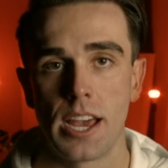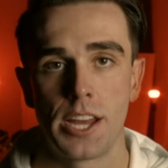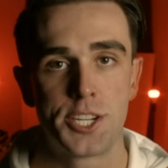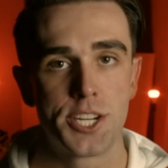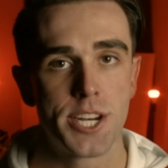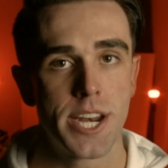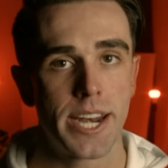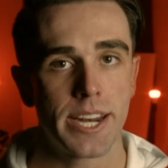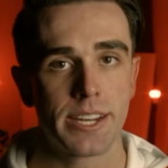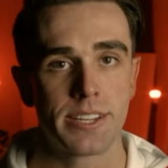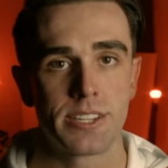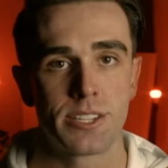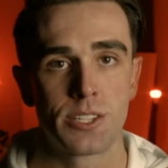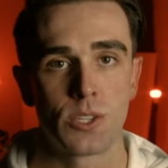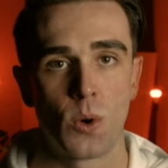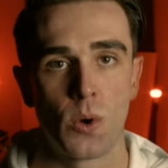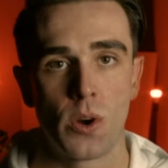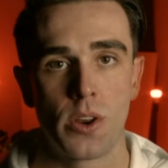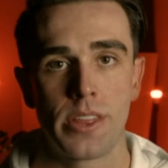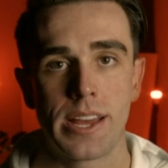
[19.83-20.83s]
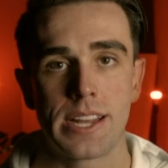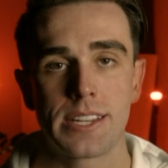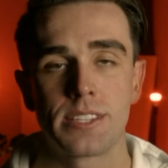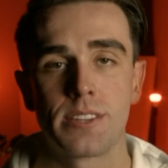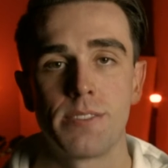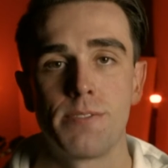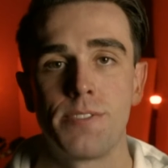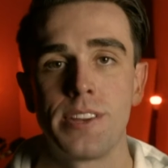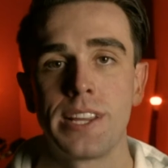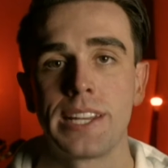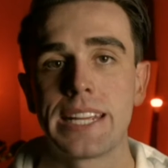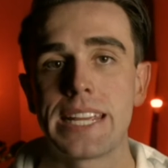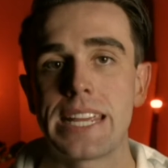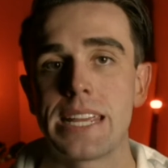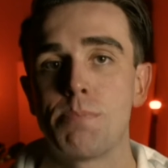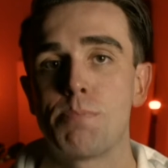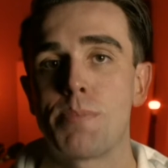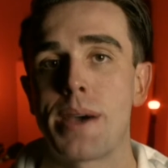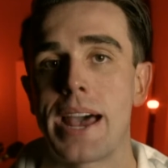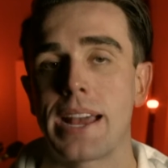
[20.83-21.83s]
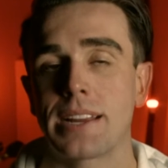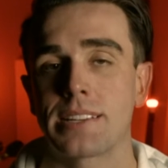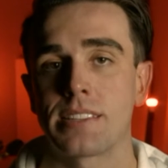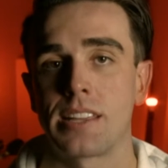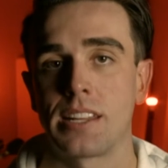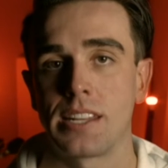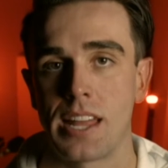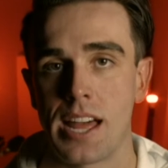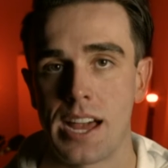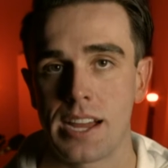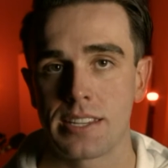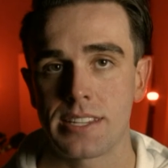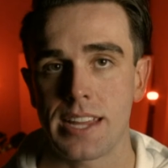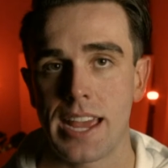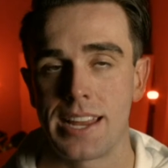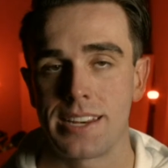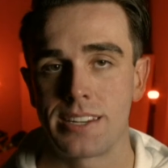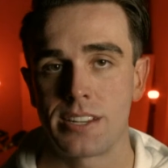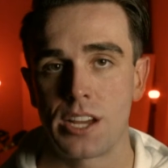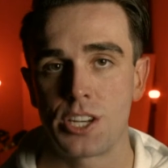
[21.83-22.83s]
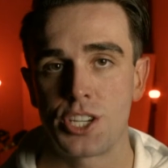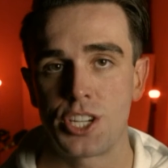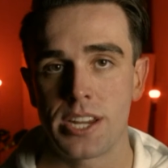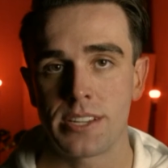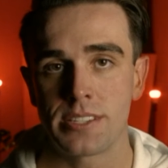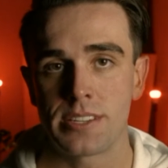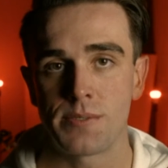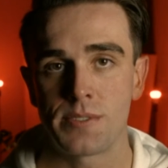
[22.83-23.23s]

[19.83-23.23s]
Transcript: a genetic disorder that severely impacts the lungs and digestive